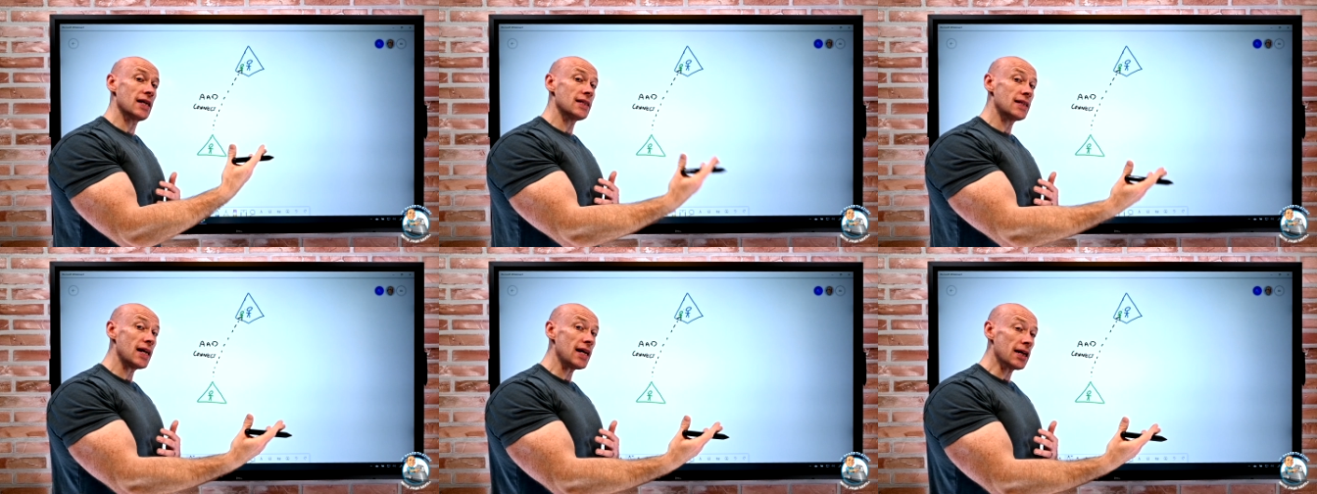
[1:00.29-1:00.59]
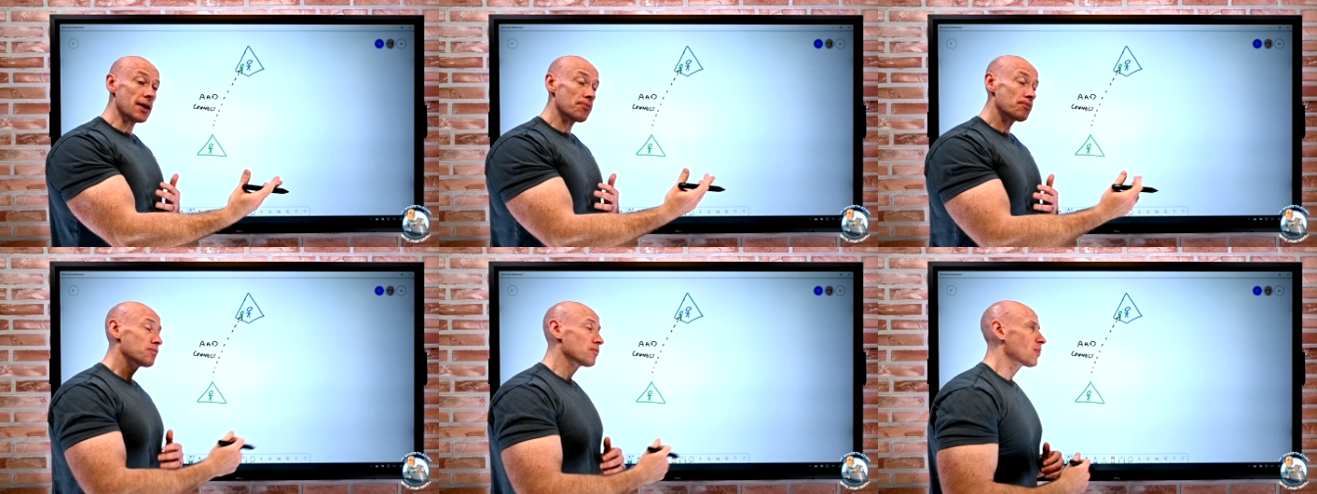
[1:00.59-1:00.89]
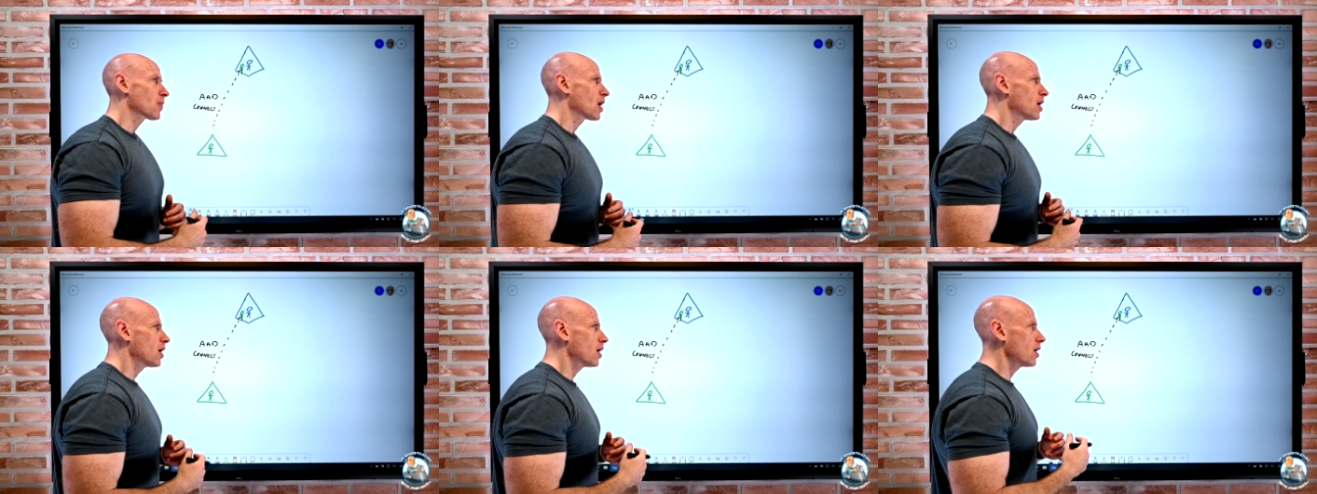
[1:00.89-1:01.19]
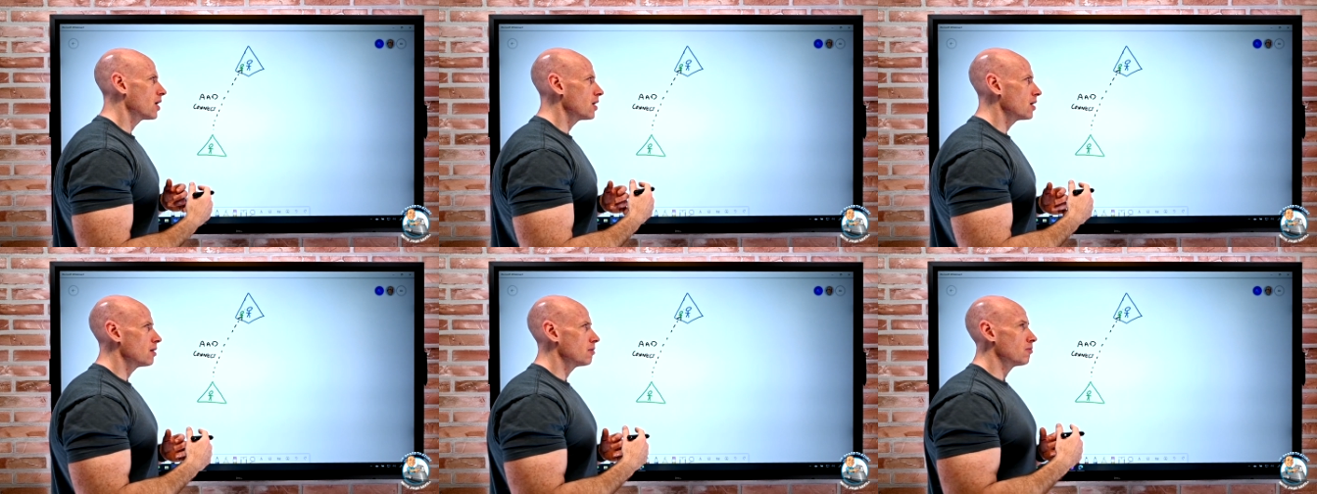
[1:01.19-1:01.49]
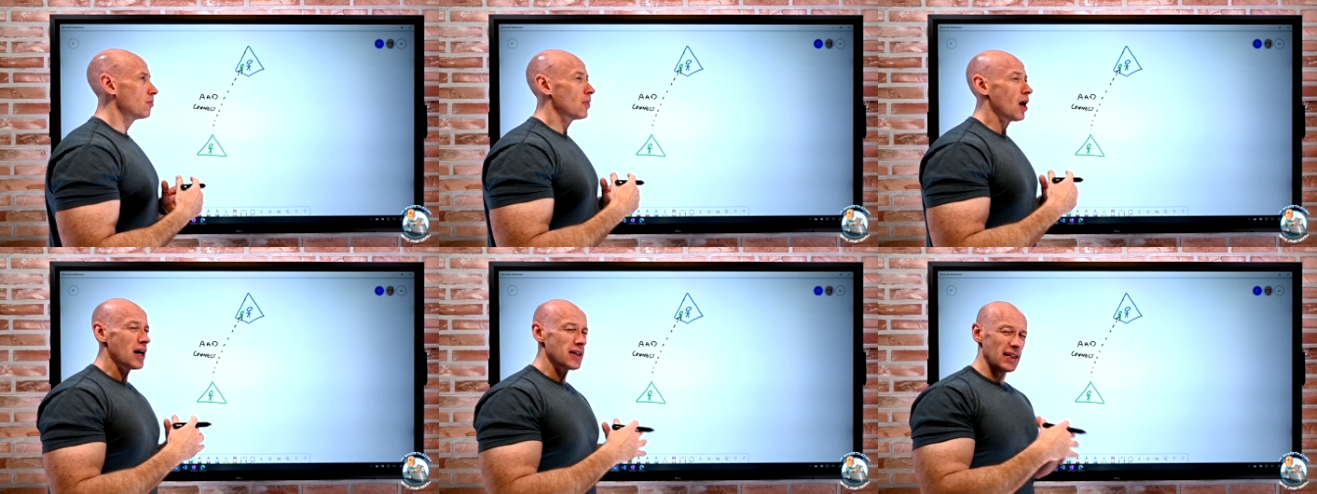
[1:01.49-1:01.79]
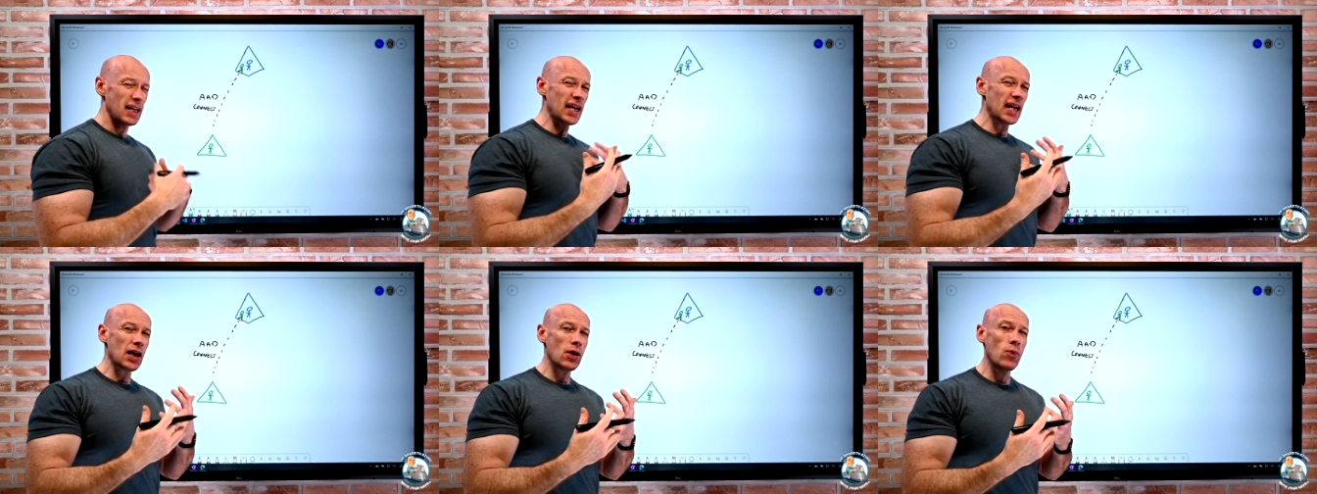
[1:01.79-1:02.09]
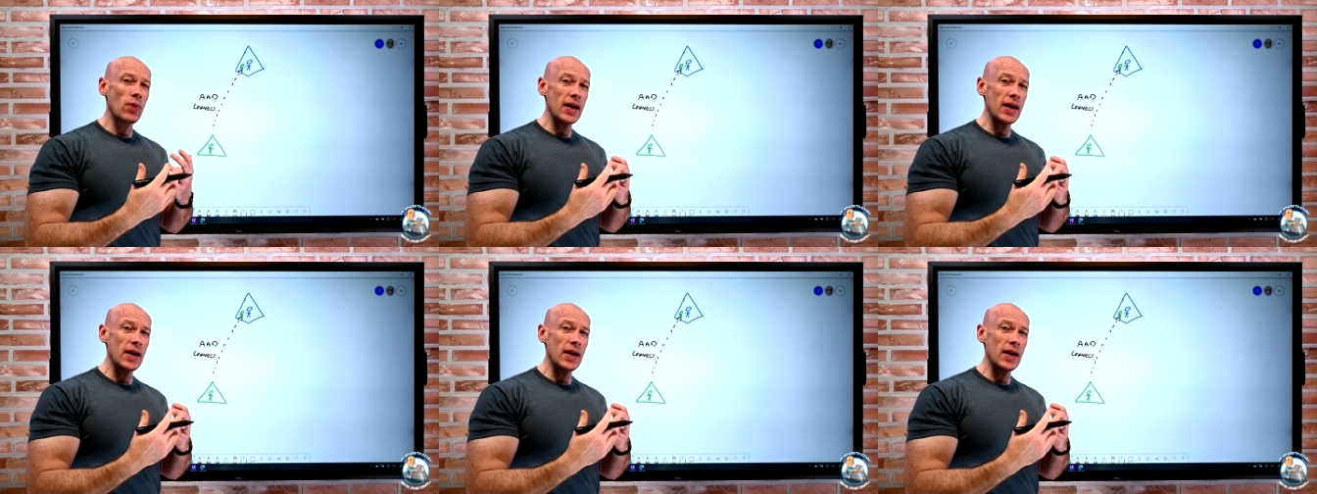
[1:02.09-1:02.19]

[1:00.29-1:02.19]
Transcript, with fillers: AD. Uh, ideally,